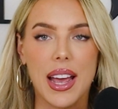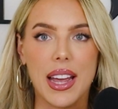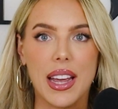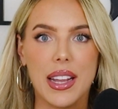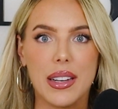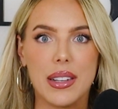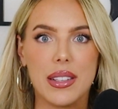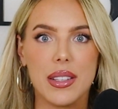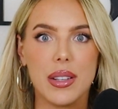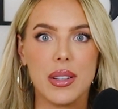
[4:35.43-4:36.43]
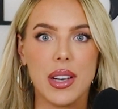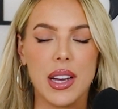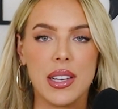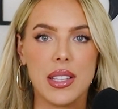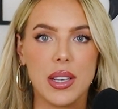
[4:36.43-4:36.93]
And
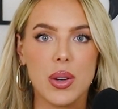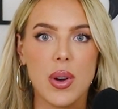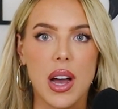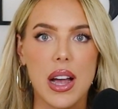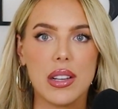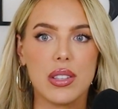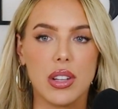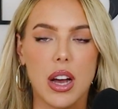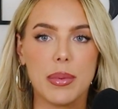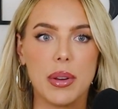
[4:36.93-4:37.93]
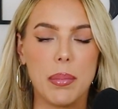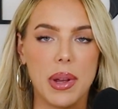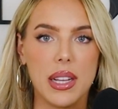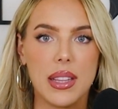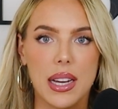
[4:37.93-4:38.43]
until I stopped and
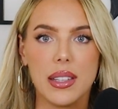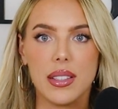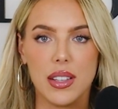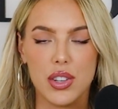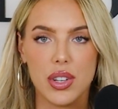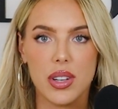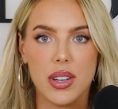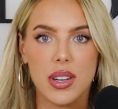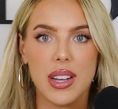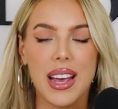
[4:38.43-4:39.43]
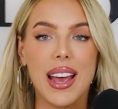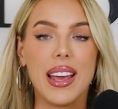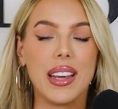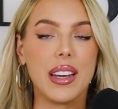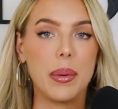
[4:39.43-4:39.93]
made that decision
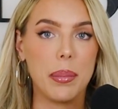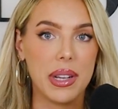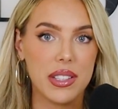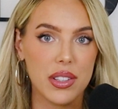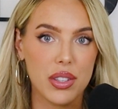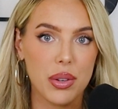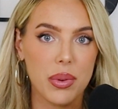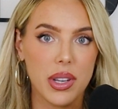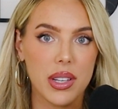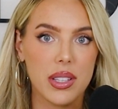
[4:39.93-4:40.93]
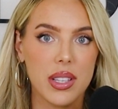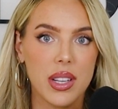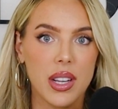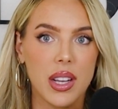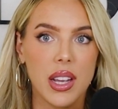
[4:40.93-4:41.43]
and committed to it,
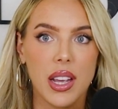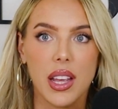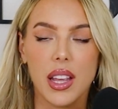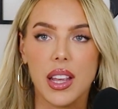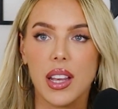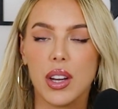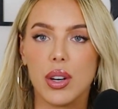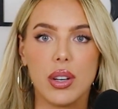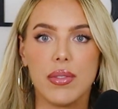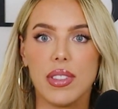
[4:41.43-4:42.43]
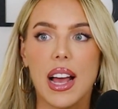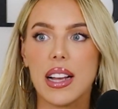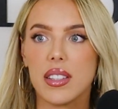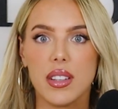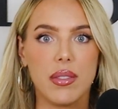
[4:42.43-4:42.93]
it could have
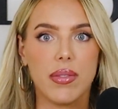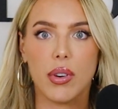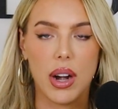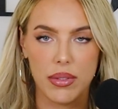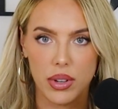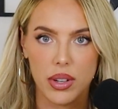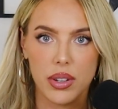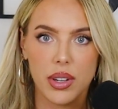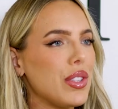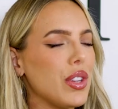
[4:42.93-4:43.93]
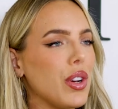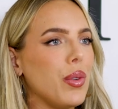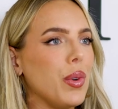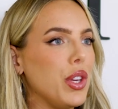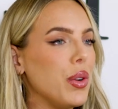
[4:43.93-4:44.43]
lasted forever.
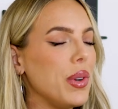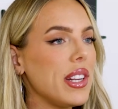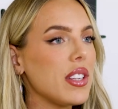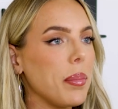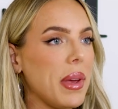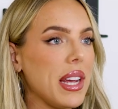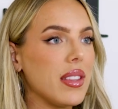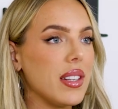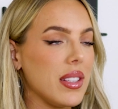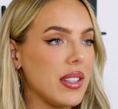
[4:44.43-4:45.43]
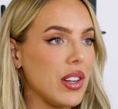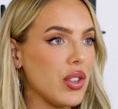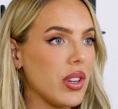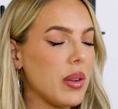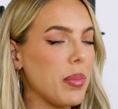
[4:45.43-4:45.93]
So you need to make the
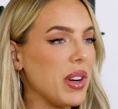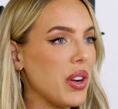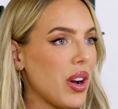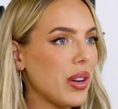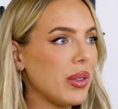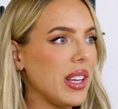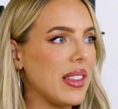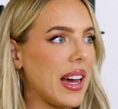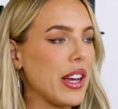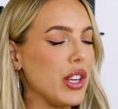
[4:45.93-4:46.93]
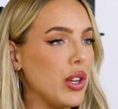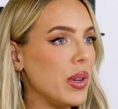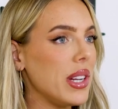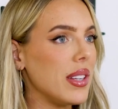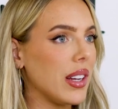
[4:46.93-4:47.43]
decision, but not only that, you
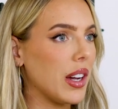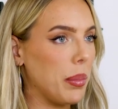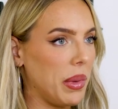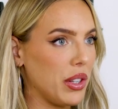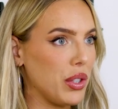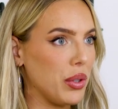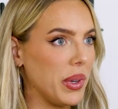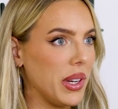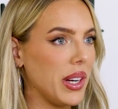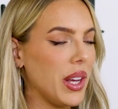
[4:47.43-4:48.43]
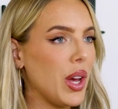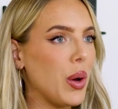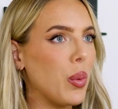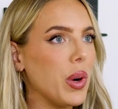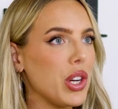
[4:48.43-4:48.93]
need to commit to it,
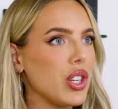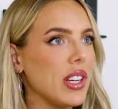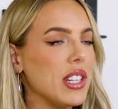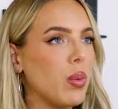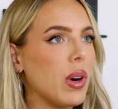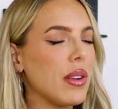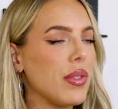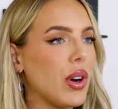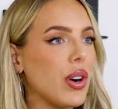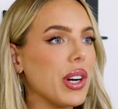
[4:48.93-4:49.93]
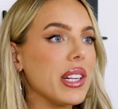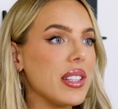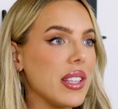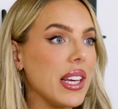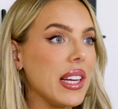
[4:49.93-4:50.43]
which is one of the
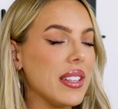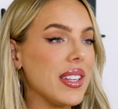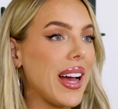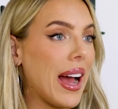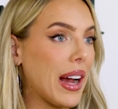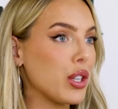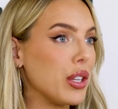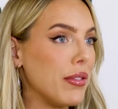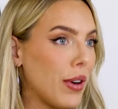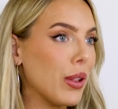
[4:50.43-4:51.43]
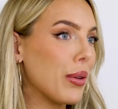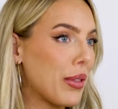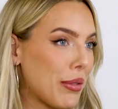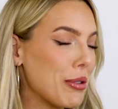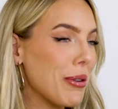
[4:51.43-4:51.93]
hardest things, is to actually follow
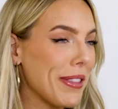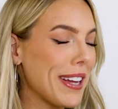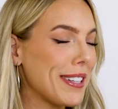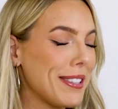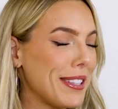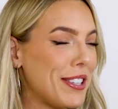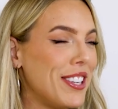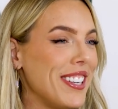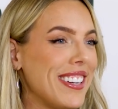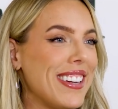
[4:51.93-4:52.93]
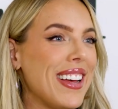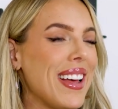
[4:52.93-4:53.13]
through on that decision.